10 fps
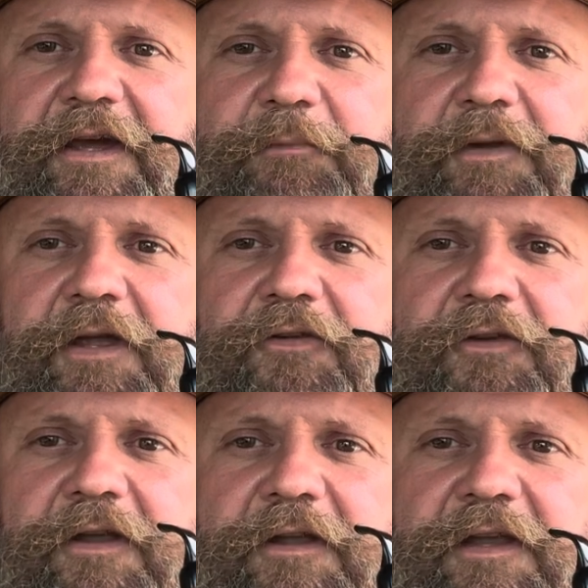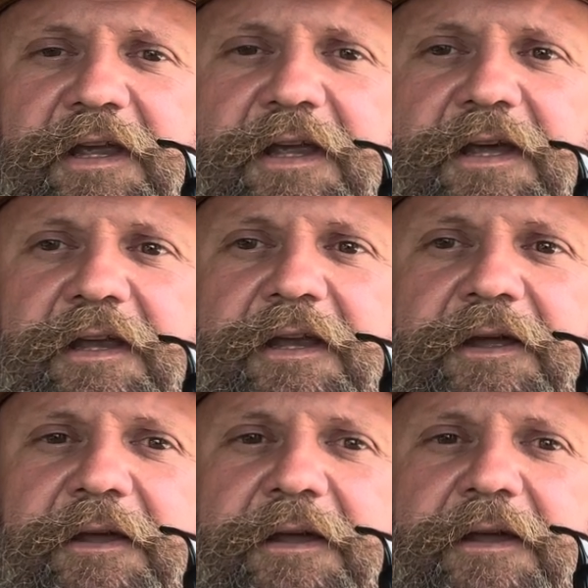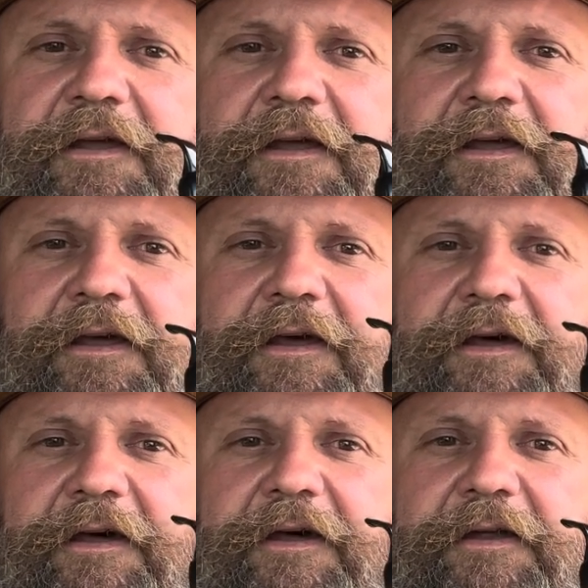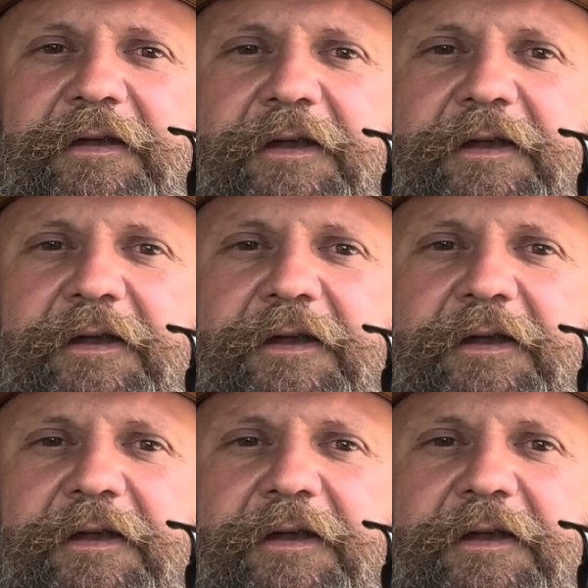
up and get you at the end. Uh,